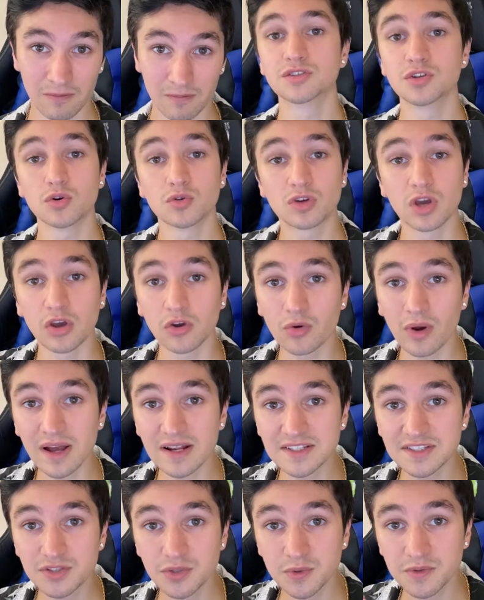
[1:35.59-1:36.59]
So
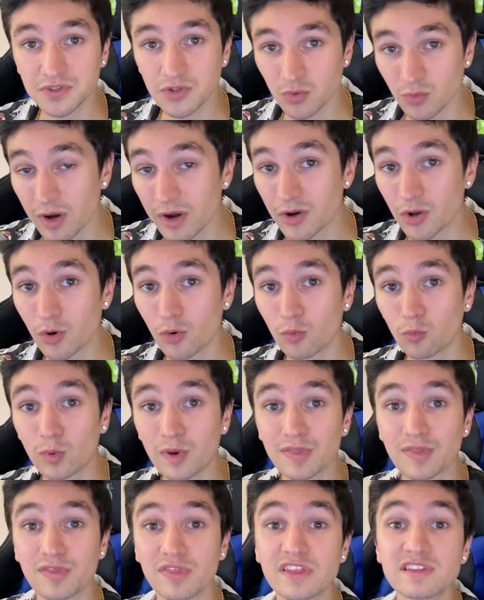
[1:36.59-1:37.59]
congrats to Toronto
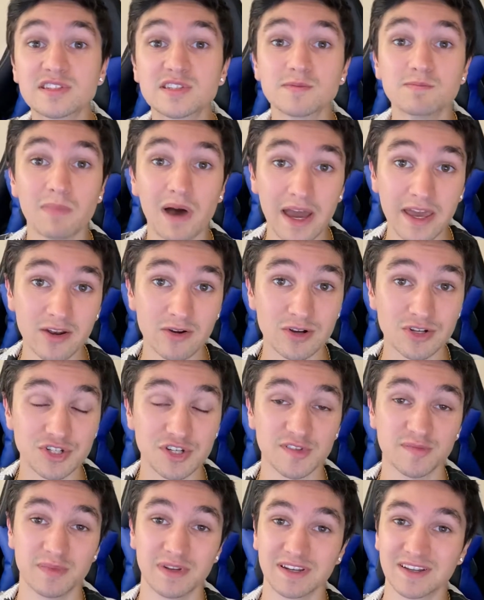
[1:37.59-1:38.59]
with this minor
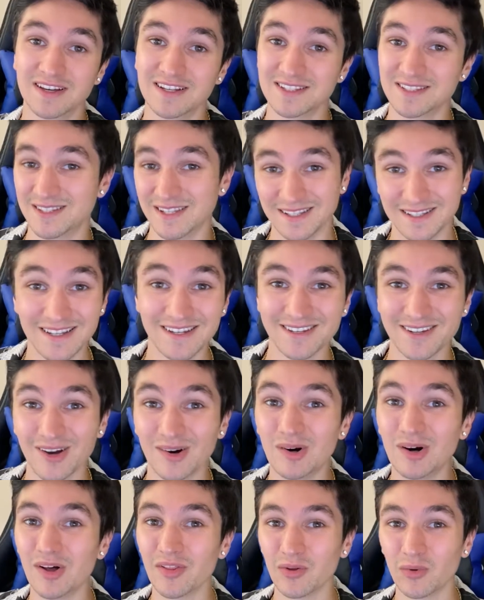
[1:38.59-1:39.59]
achievement, because they didn't go
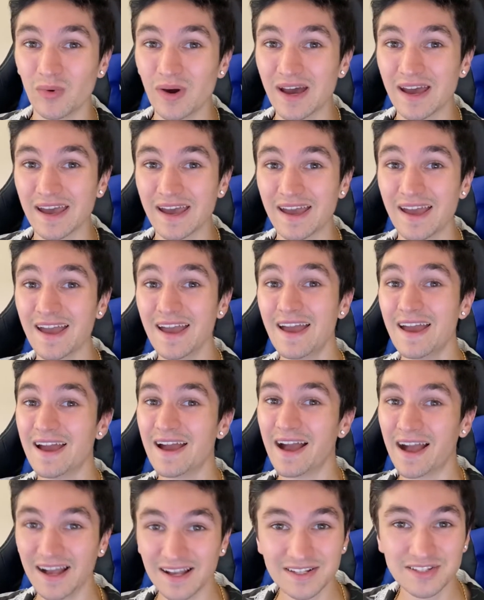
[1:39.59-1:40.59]
all the way,
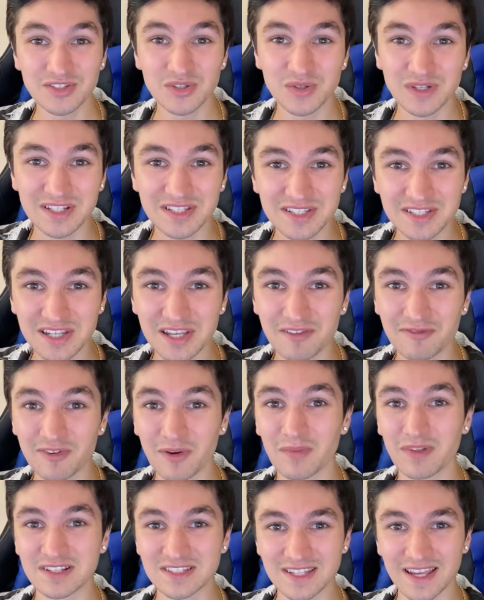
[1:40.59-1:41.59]
as you can see
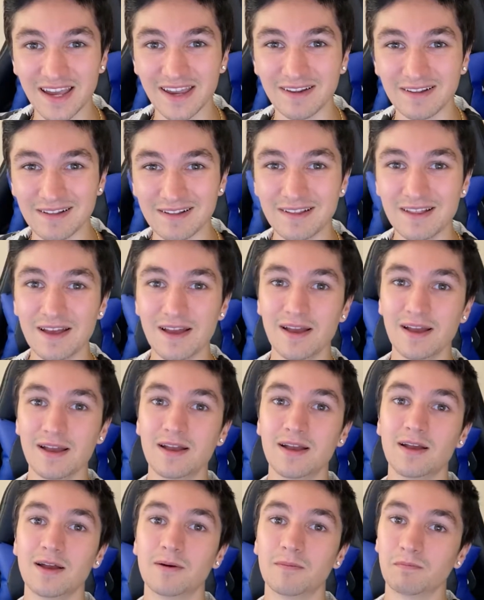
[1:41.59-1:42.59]
from the title,
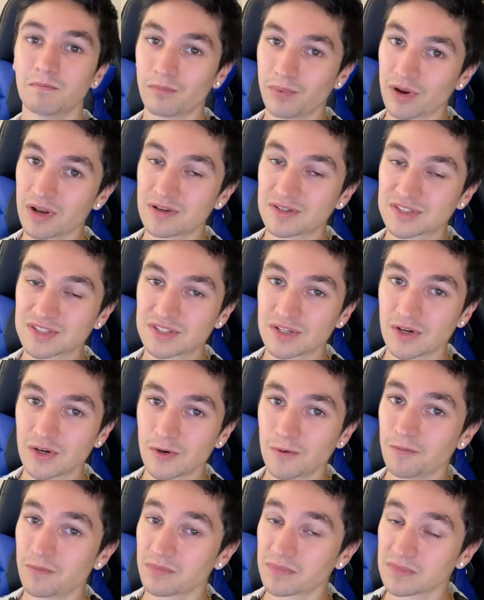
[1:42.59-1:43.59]
but also